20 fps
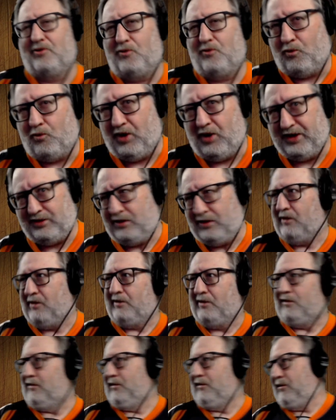What,
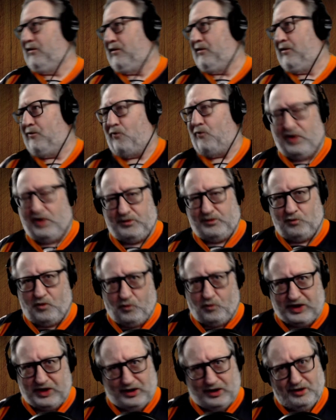what will
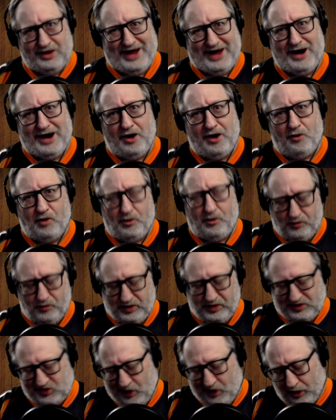we allow? What will
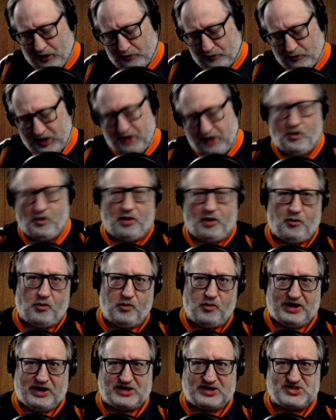we tolerate? What will
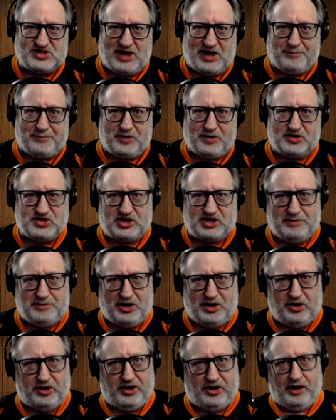we accept as a
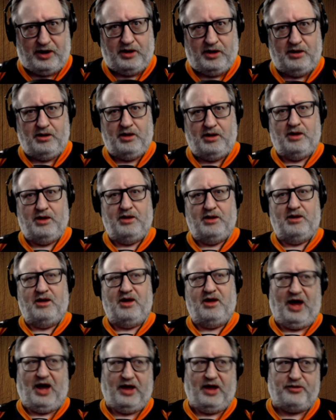community?
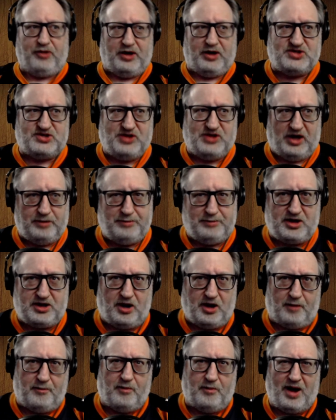Ethics then
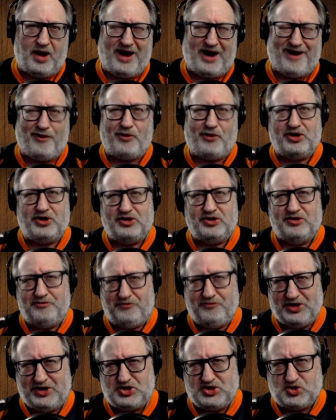become how an
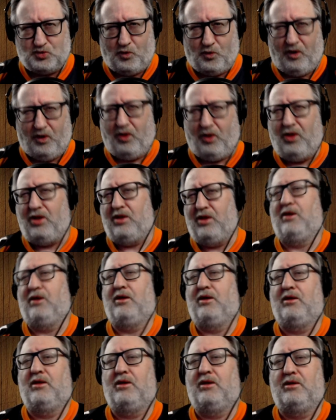individual
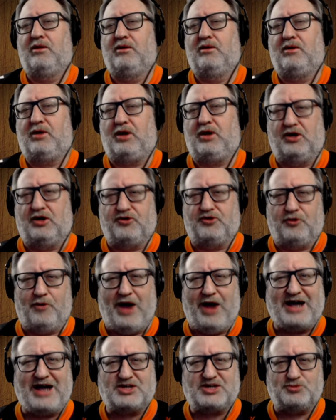
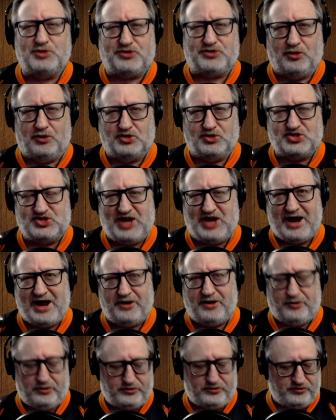interacts with those
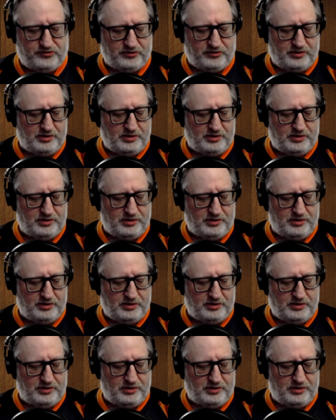standards.